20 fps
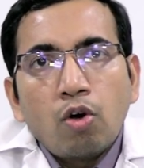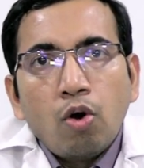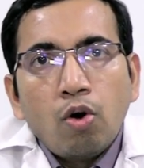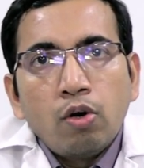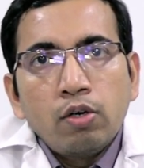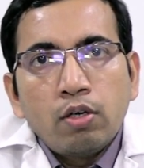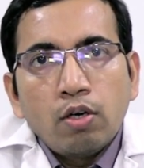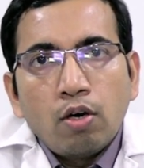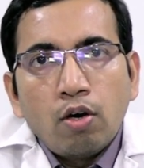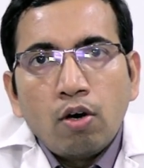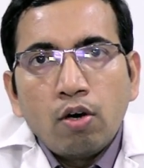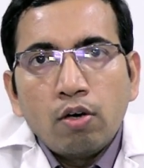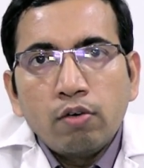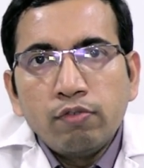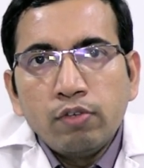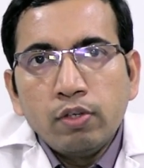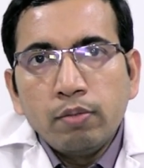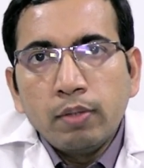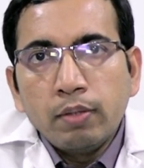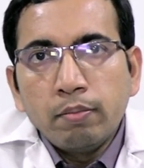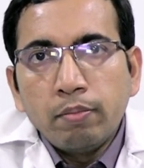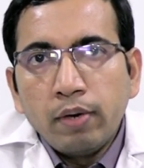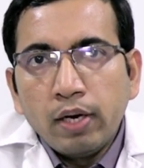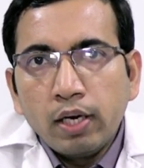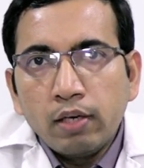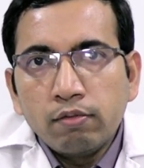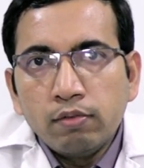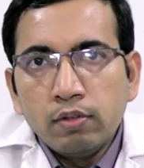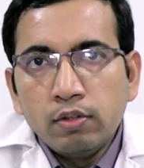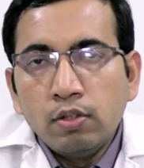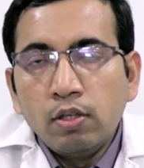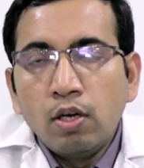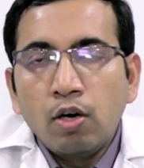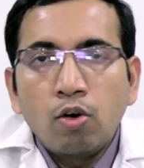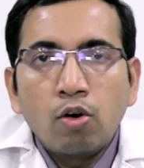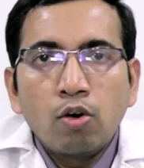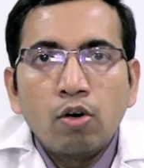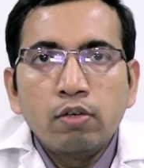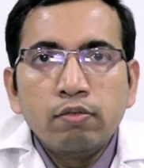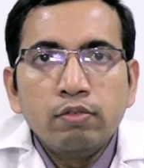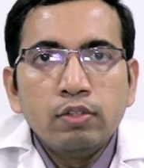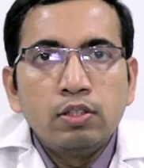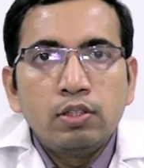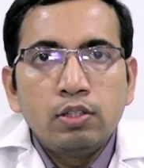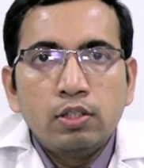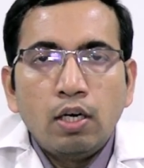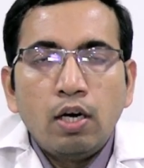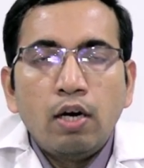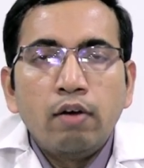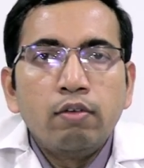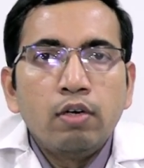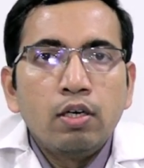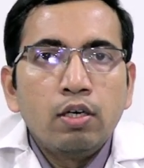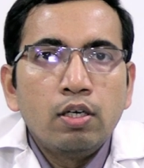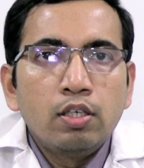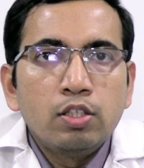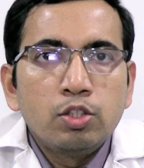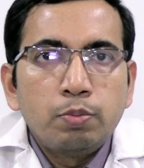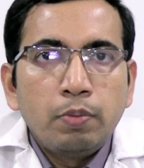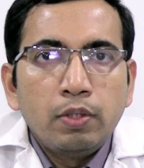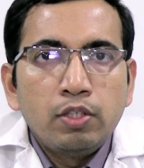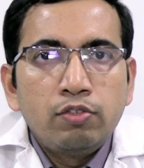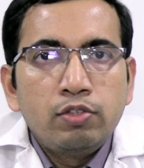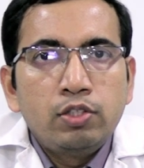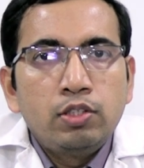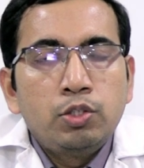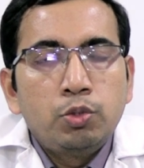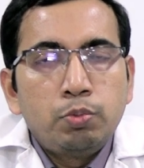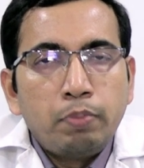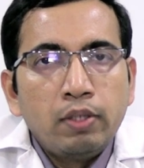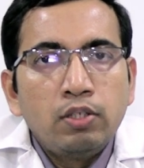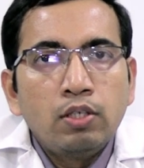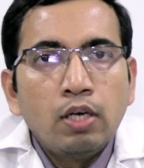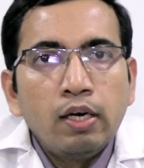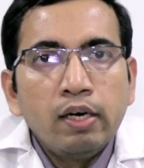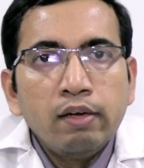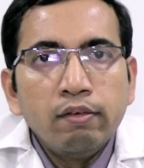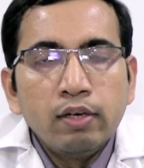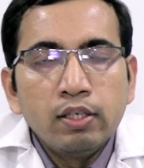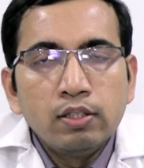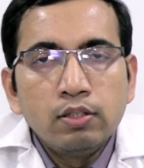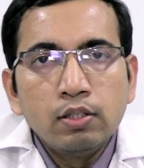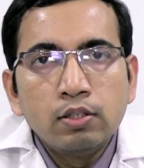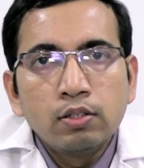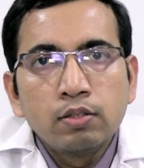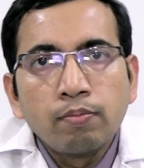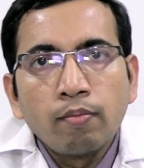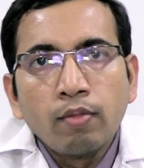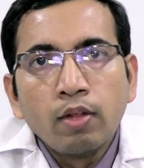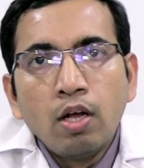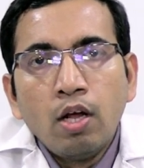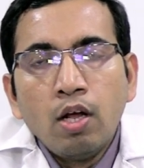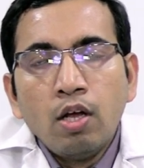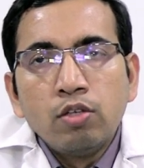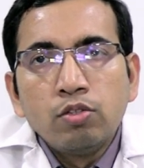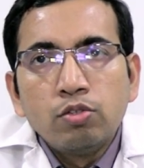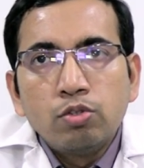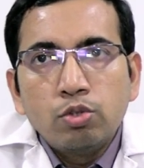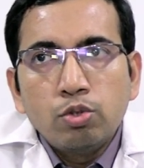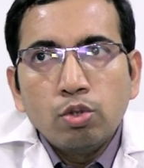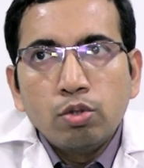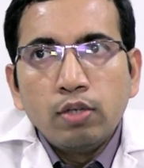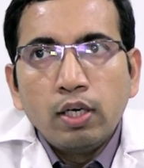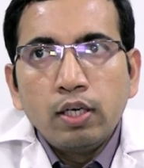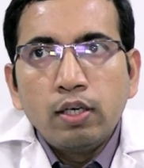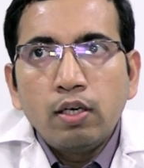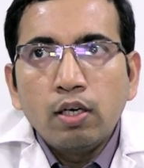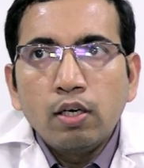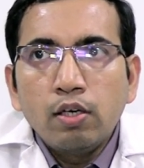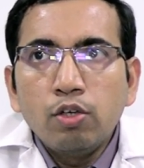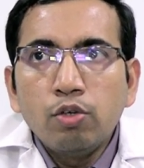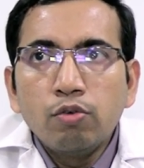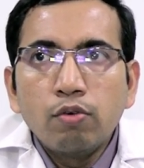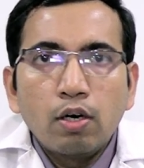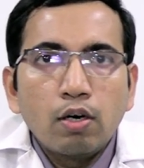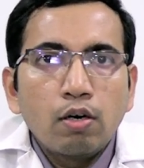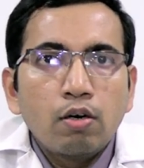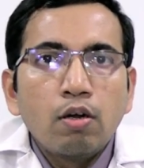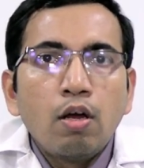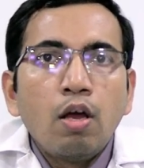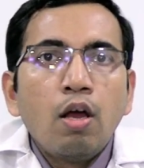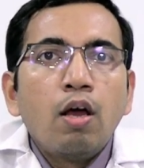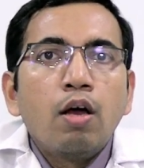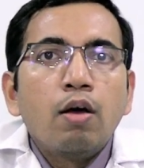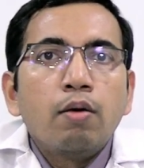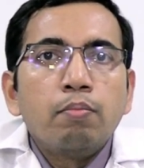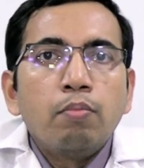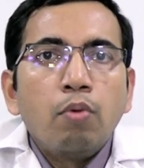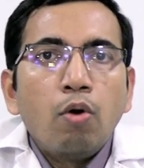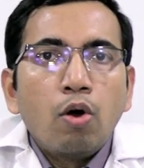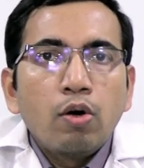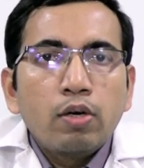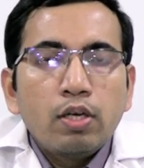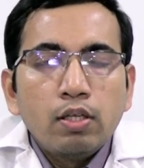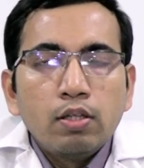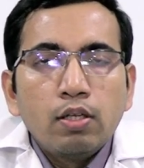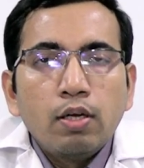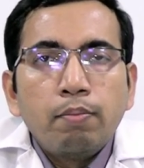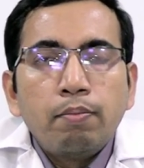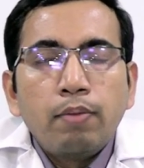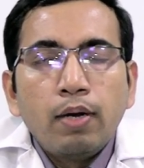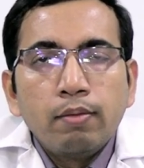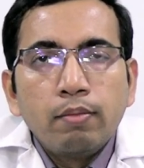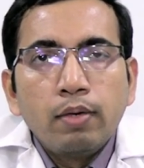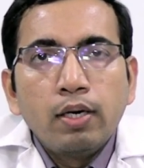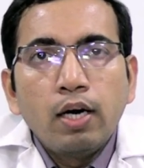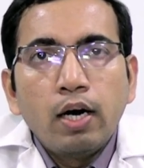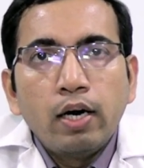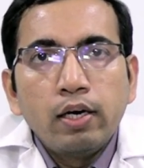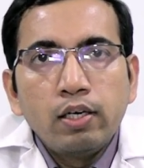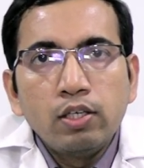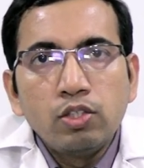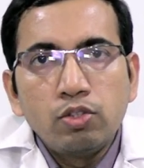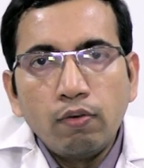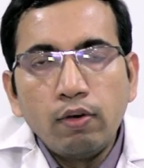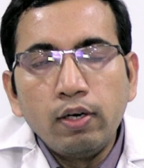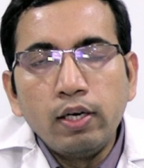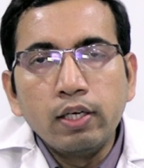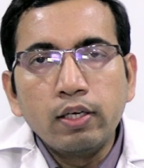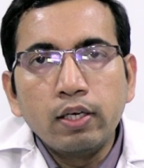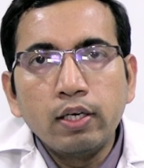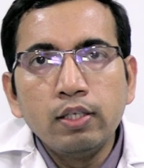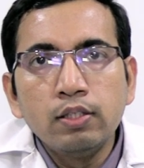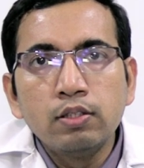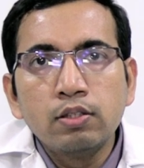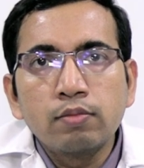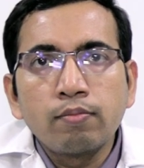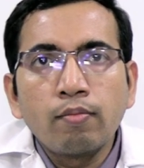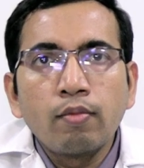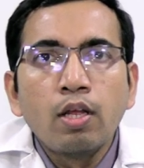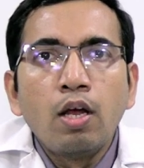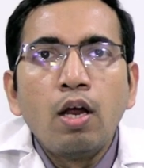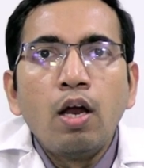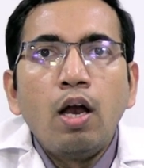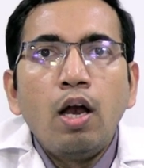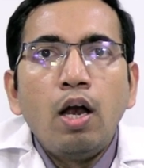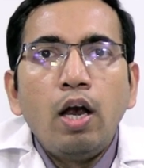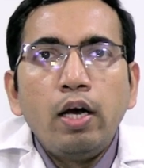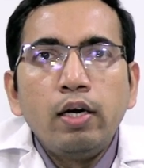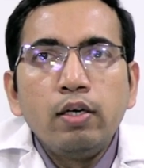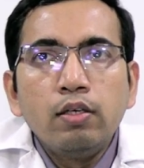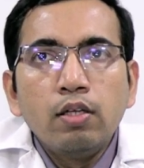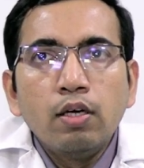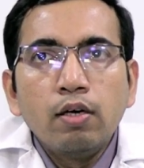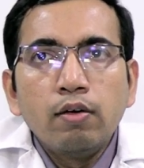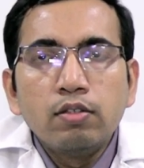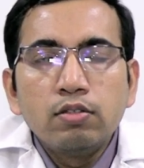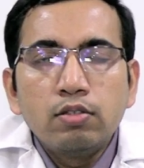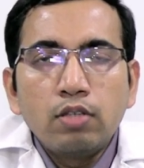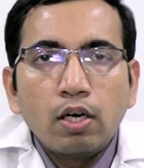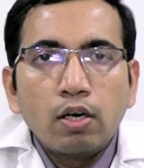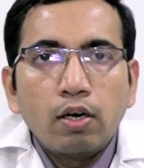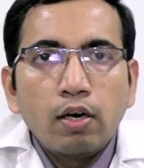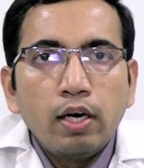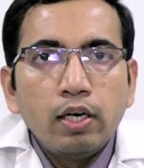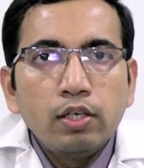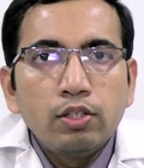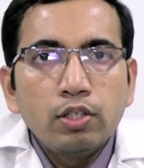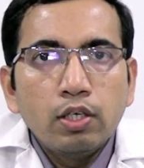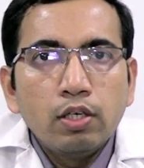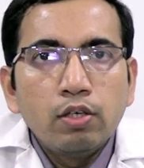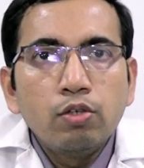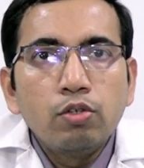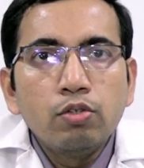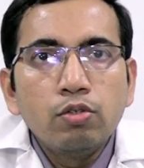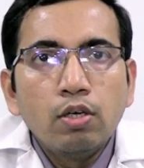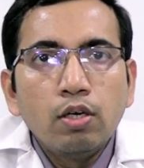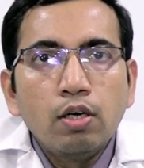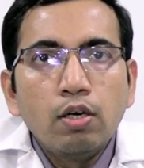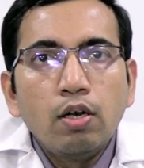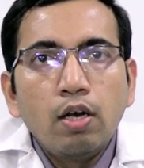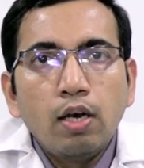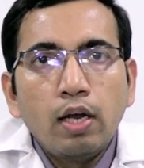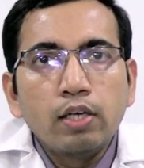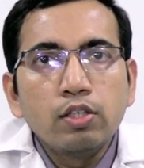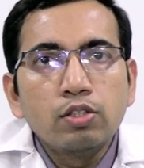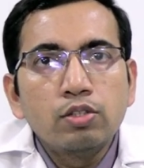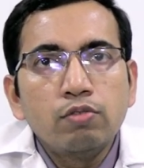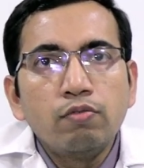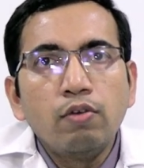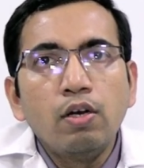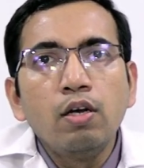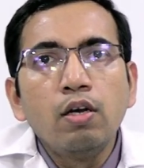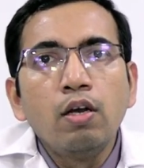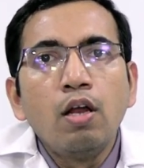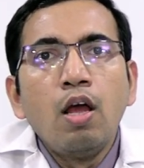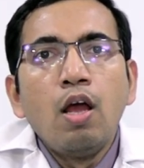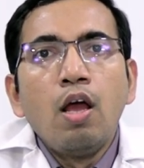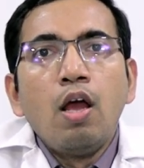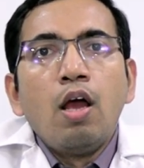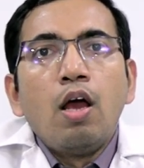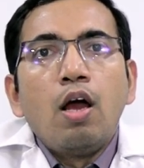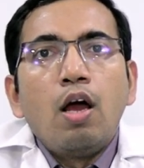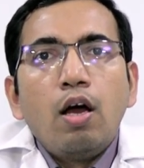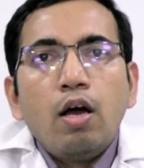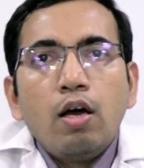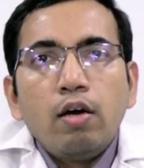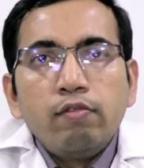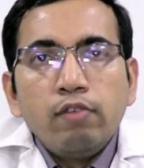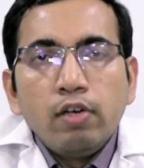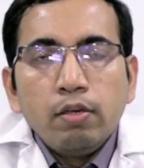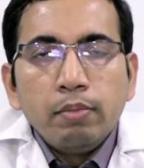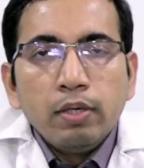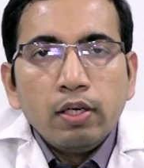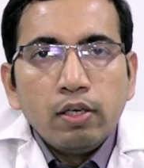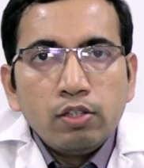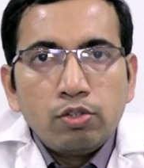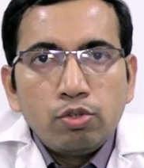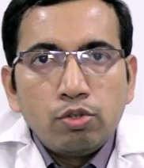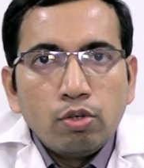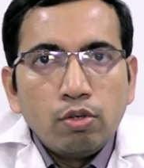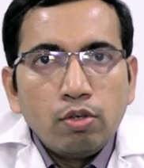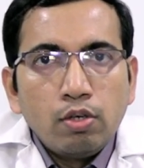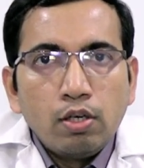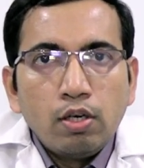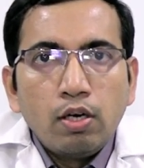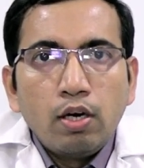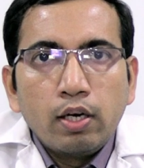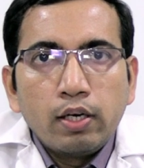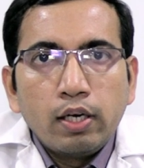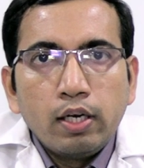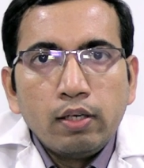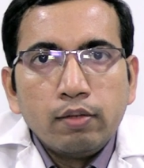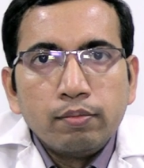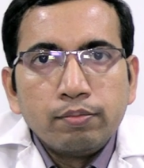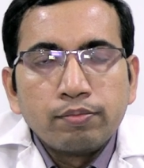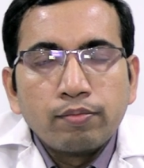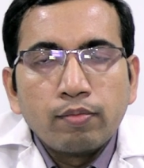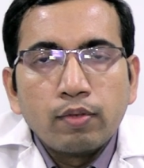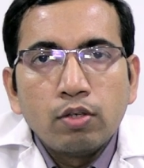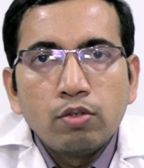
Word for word: clot or we may break with the clot with our uh, spe special devices so that your block in the pulmonary arteries will decrease and the circulation to the lungs will uh, will be restored again